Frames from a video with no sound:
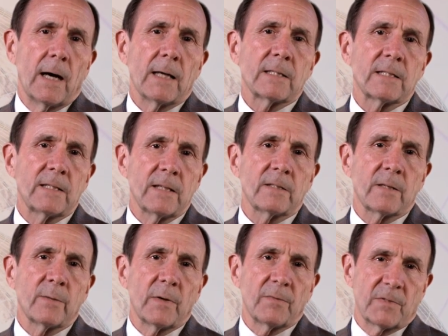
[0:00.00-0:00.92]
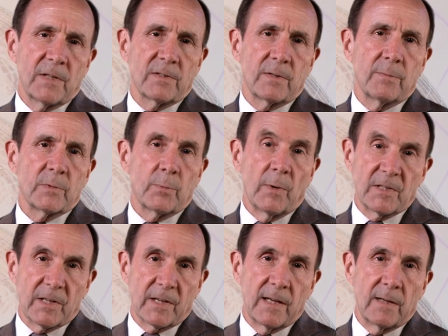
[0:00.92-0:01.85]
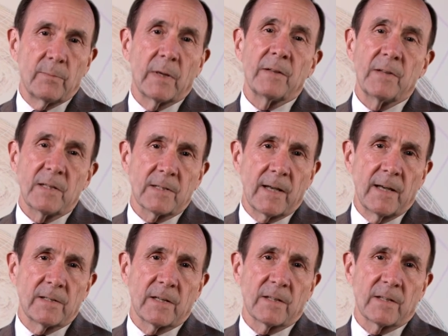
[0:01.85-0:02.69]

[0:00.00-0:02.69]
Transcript: a system of systems, once again, but in this case,